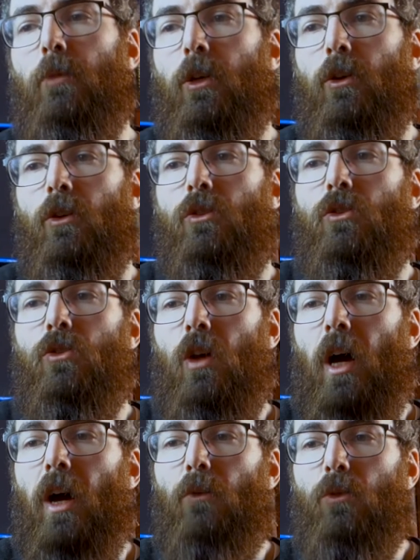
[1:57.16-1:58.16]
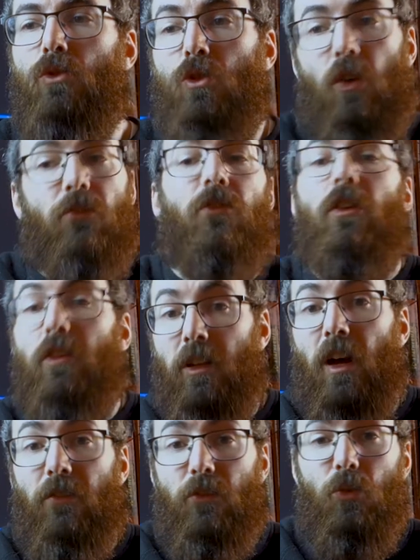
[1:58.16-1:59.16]
because I was confident
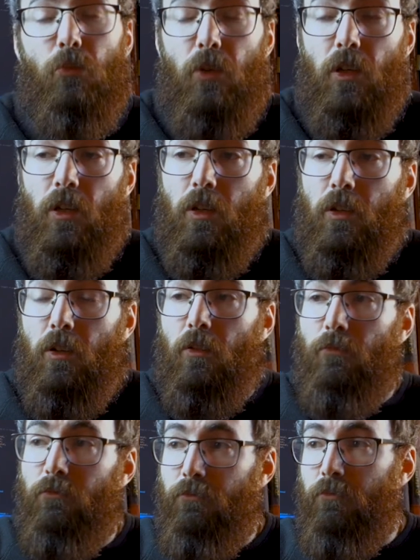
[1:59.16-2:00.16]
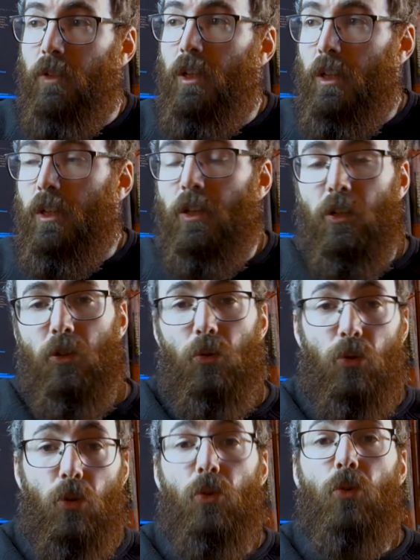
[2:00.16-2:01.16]
enough to be, you know,
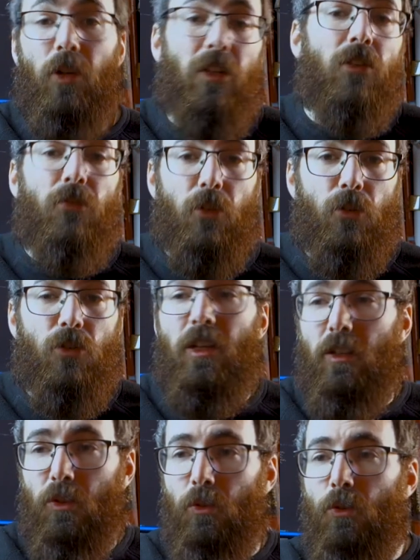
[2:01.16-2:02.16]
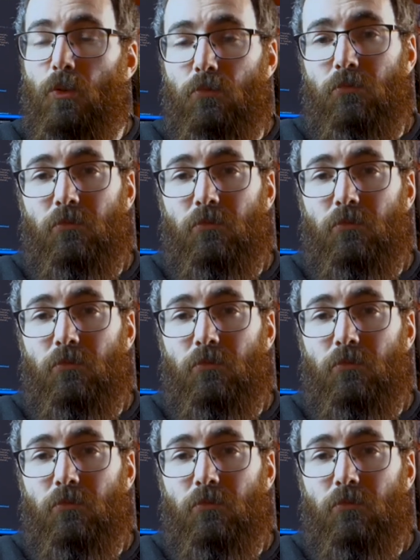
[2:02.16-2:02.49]
to do interviews and to